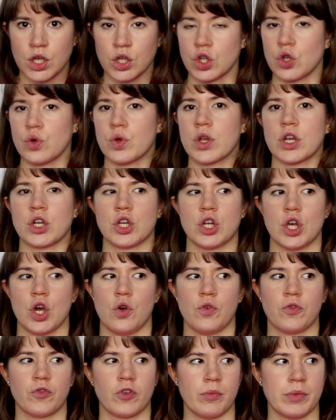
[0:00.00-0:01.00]
You can
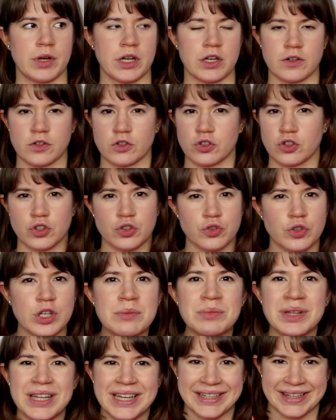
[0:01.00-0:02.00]
go from an
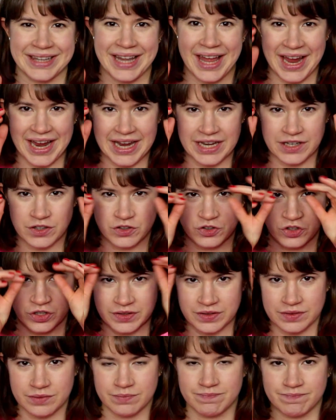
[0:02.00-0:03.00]
extremely light,
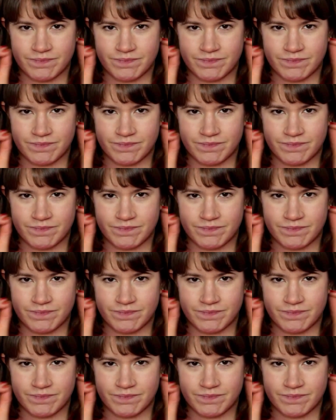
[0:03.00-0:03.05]
just